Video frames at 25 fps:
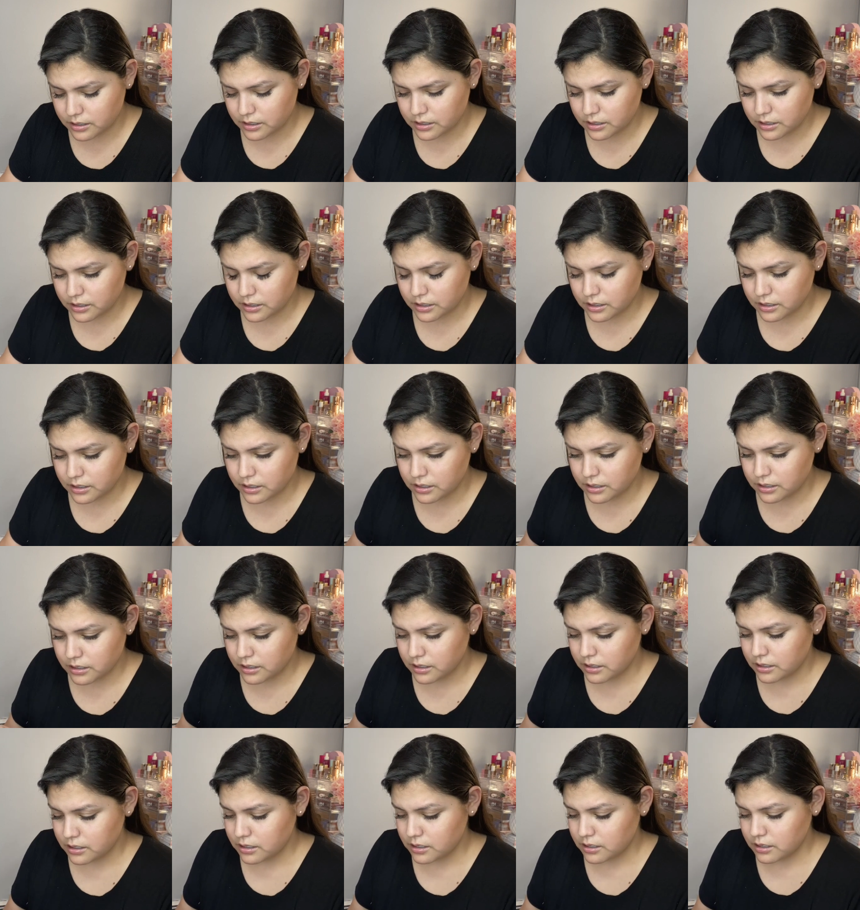
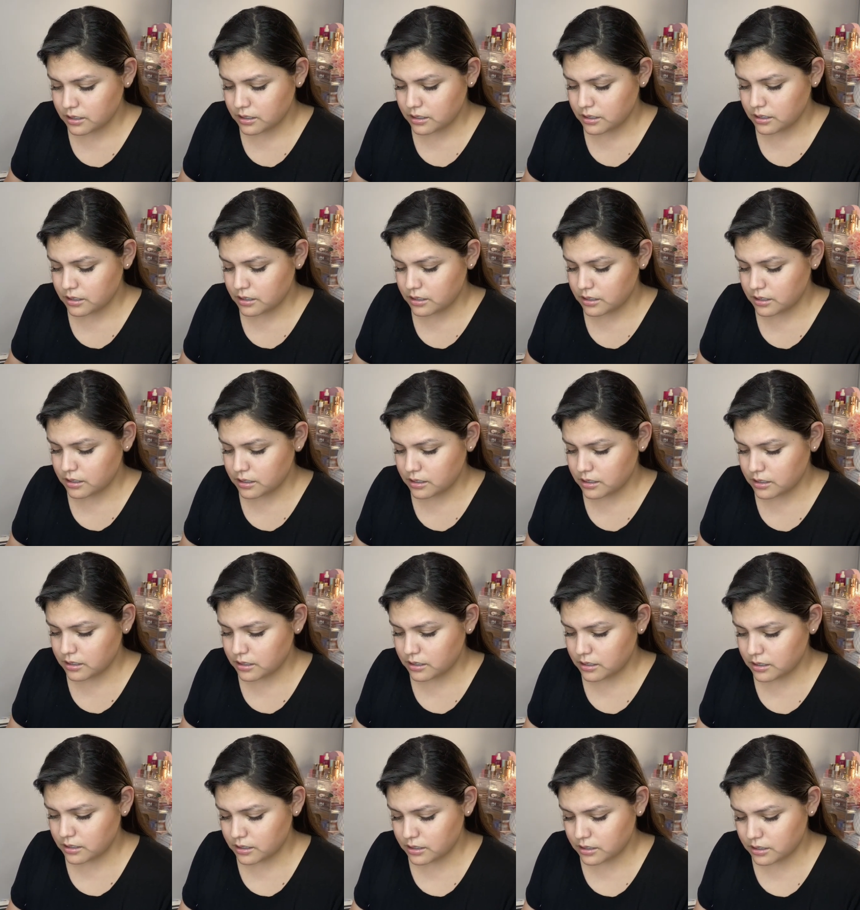
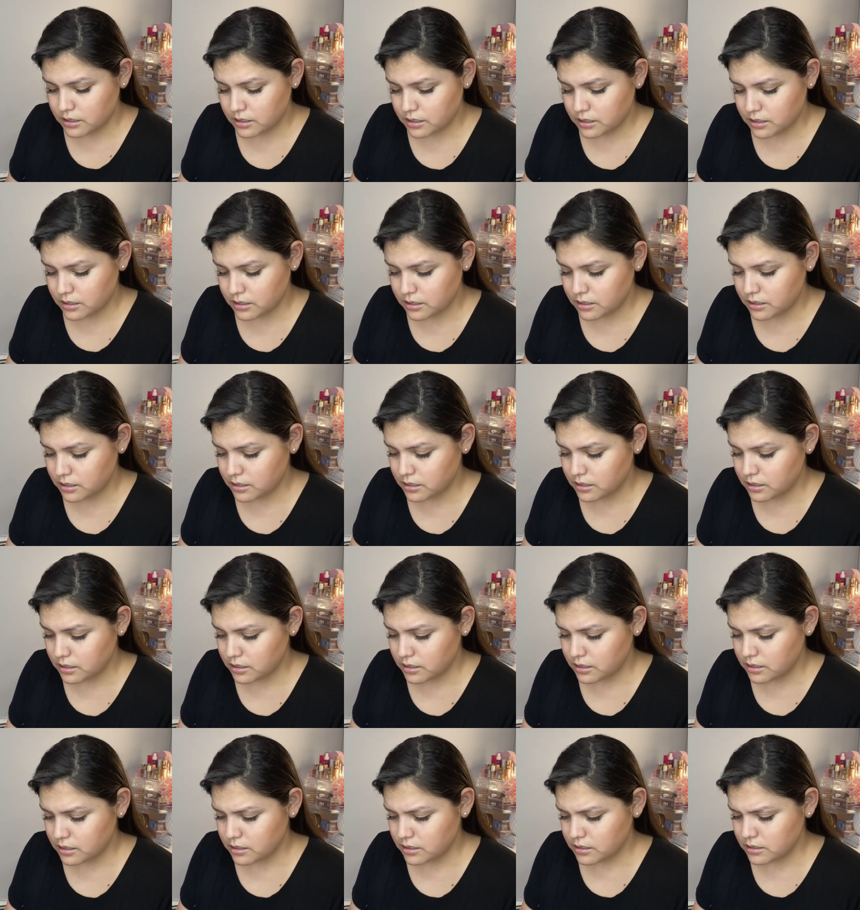
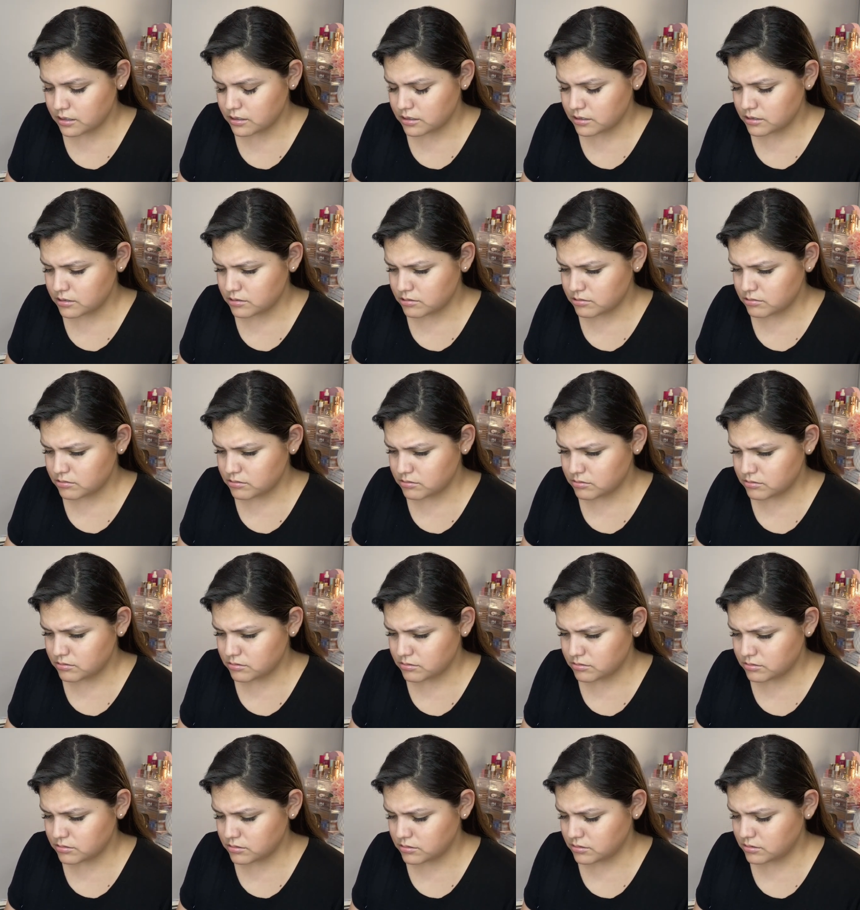
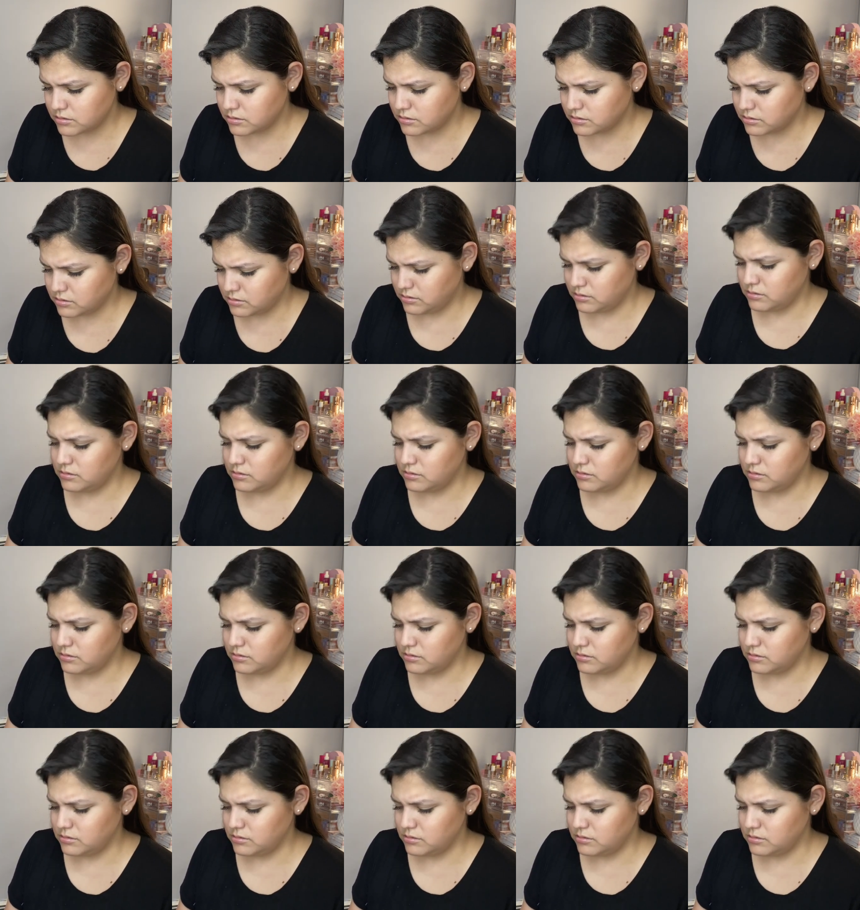Nothing is said.